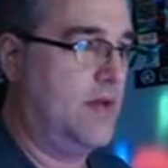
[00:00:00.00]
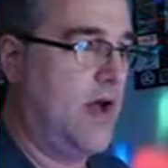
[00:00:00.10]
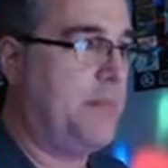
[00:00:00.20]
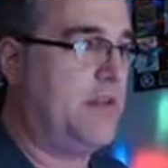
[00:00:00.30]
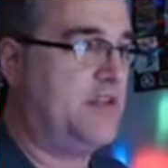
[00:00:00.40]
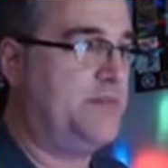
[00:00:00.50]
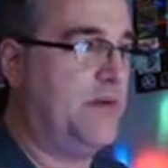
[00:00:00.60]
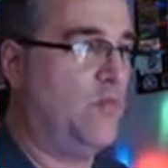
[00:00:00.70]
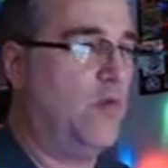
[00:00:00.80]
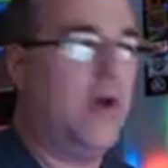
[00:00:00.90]
I probably
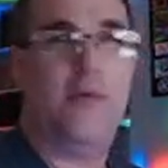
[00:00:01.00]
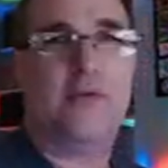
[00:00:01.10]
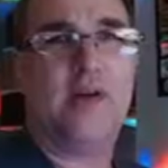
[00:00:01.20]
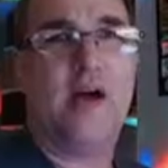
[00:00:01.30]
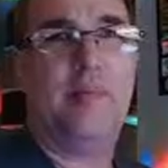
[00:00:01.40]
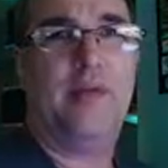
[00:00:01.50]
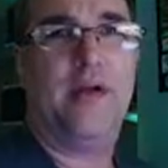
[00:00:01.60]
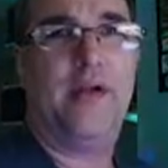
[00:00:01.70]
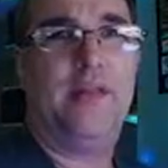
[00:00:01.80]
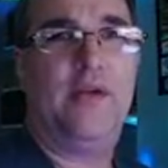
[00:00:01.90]
spent way more time
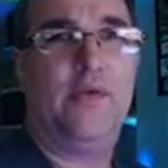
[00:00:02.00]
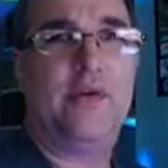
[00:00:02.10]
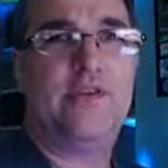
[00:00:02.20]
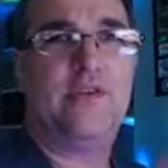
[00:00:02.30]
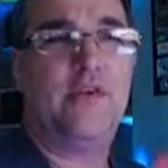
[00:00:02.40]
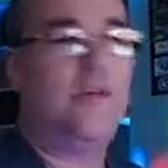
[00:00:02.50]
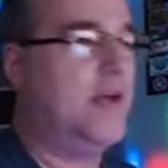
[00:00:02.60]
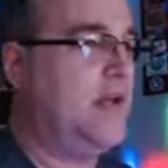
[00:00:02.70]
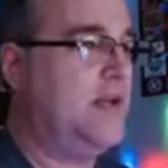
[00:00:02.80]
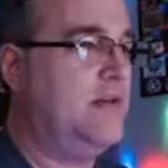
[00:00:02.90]
playing the original
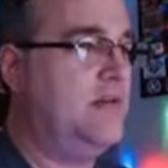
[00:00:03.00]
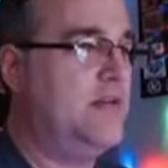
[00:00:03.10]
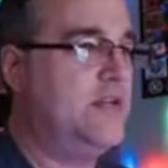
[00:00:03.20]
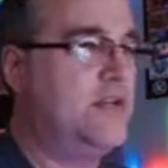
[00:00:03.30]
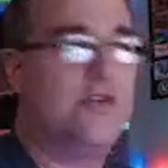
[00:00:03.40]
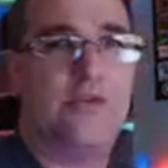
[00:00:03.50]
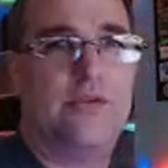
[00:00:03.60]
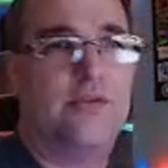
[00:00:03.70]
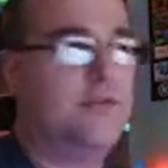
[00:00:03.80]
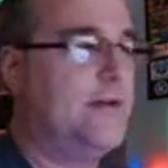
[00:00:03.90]
arcade Ninja
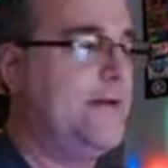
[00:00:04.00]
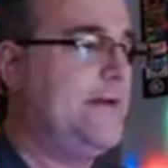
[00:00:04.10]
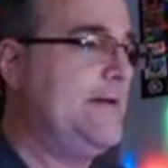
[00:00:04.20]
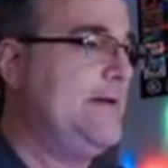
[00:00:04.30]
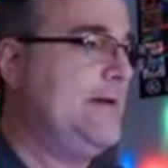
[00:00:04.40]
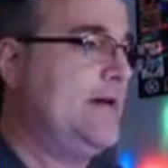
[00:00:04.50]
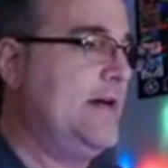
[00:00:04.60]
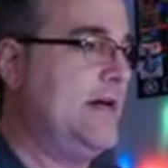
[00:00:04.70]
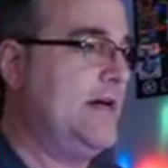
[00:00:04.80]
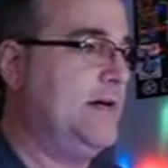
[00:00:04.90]
Turtles
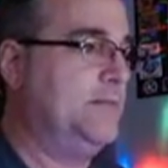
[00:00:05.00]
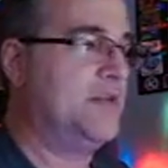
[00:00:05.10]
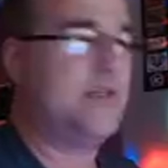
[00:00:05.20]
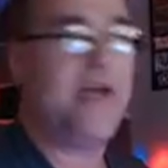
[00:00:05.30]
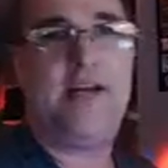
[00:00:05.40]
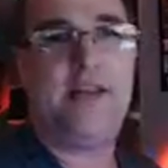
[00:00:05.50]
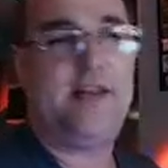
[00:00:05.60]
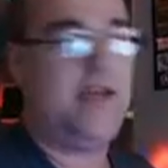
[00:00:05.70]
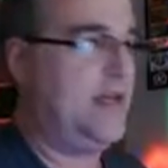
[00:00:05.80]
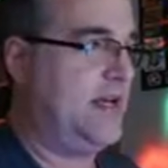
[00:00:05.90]
because I had it on the
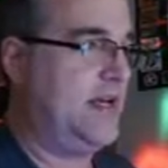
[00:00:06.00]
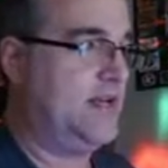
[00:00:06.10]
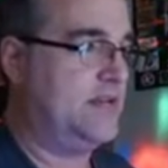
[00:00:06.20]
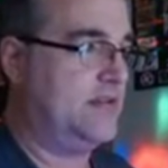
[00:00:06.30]
NES.